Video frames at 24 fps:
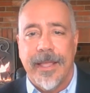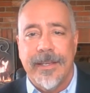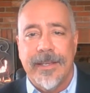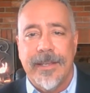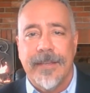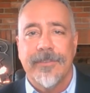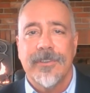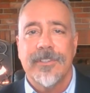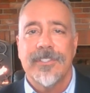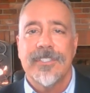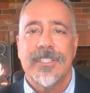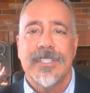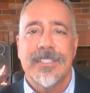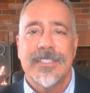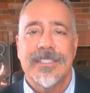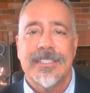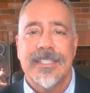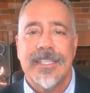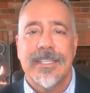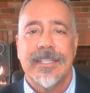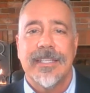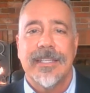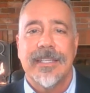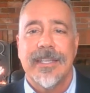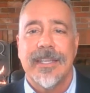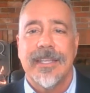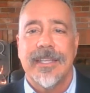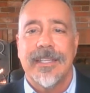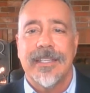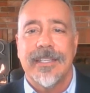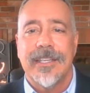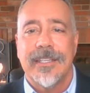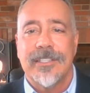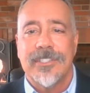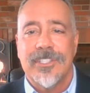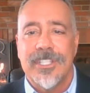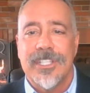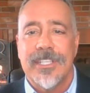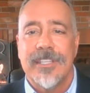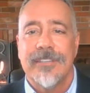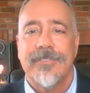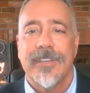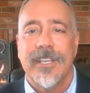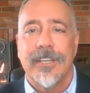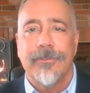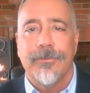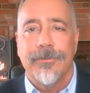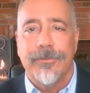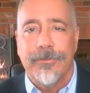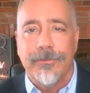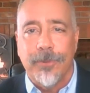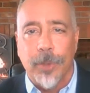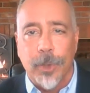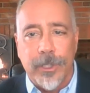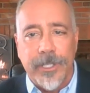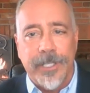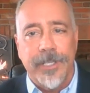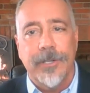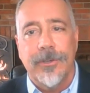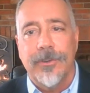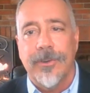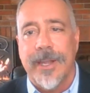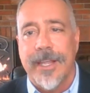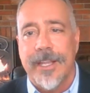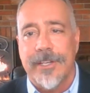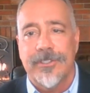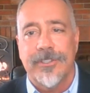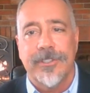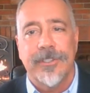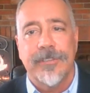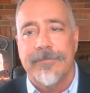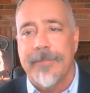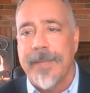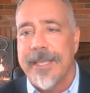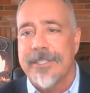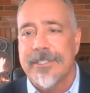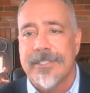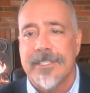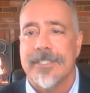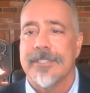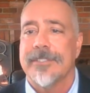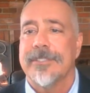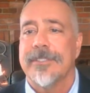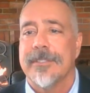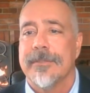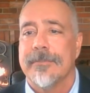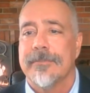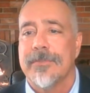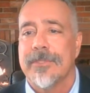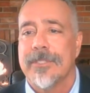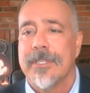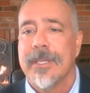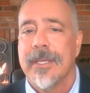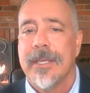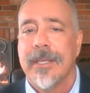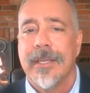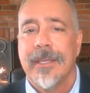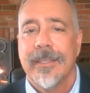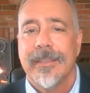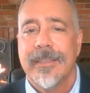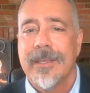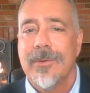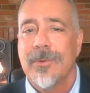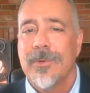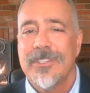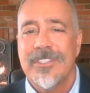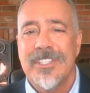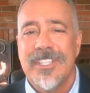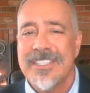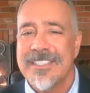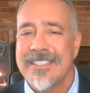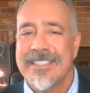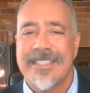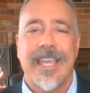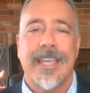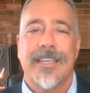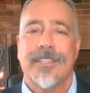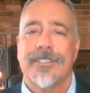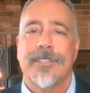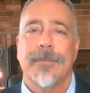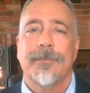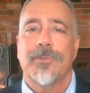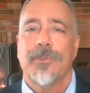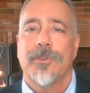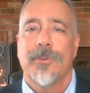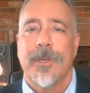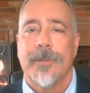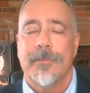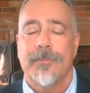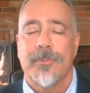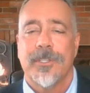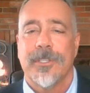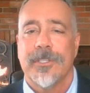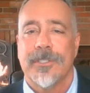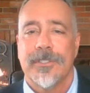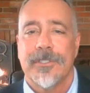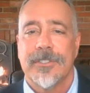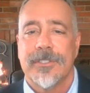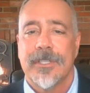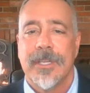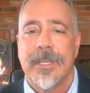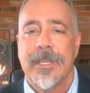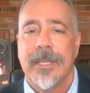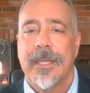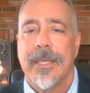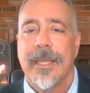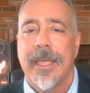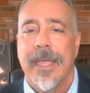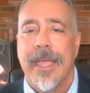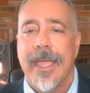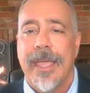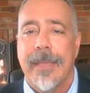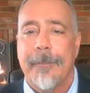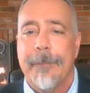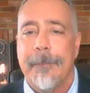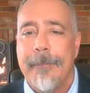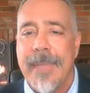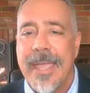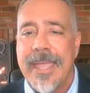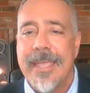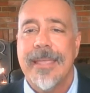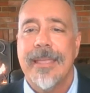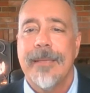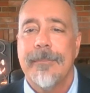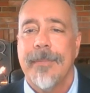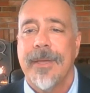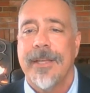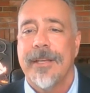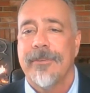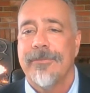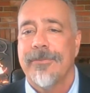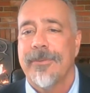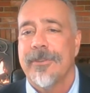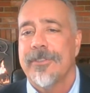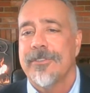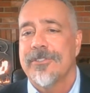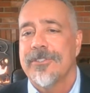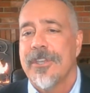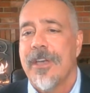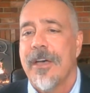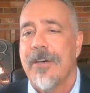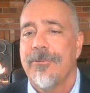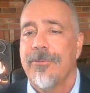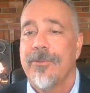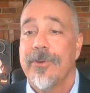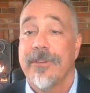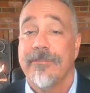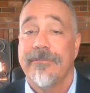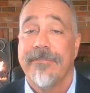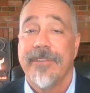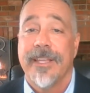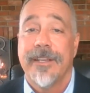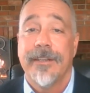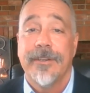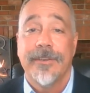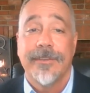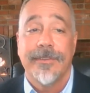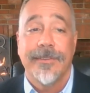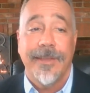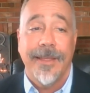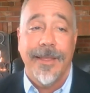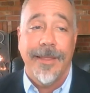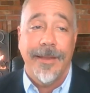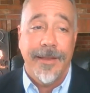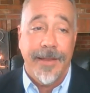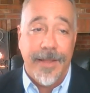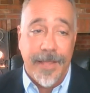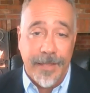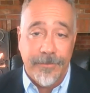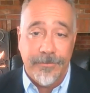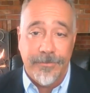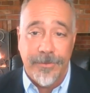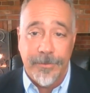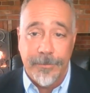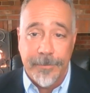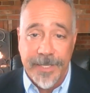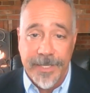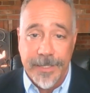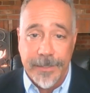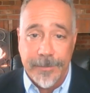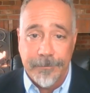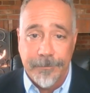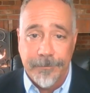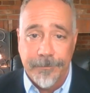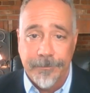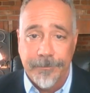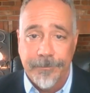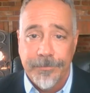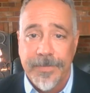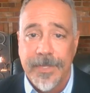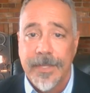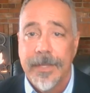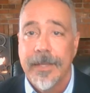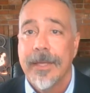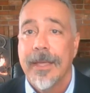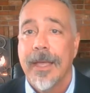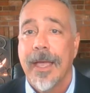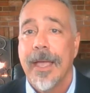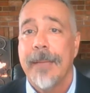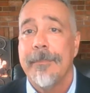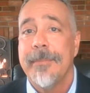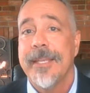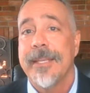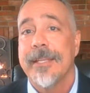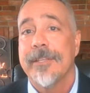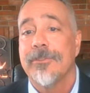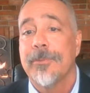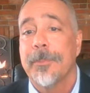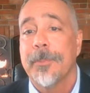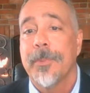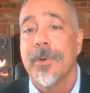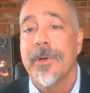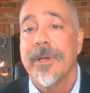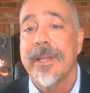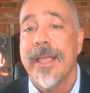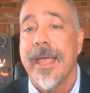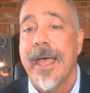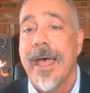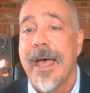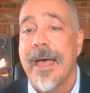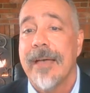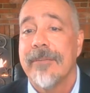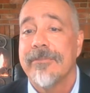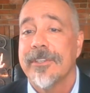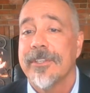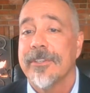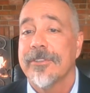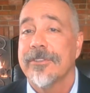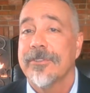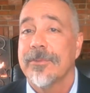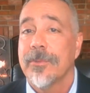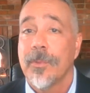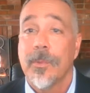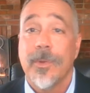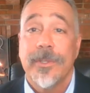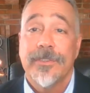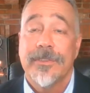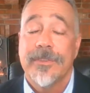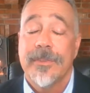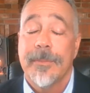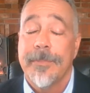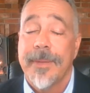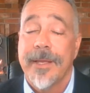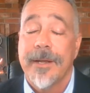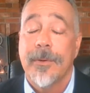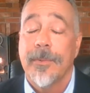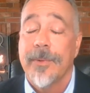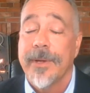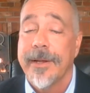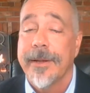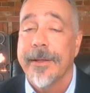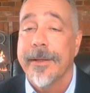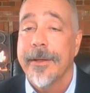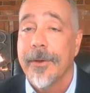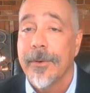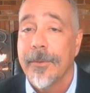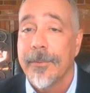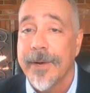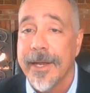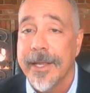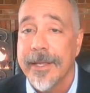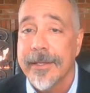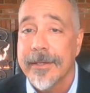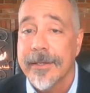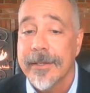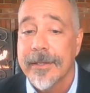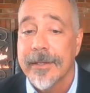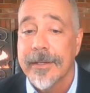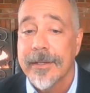I never succeeded in achieving full integration of my systems. They were just tech subscriptions, making money for the software vendors and not for me. I mean, it's pretty obvious what's the better way to go, right?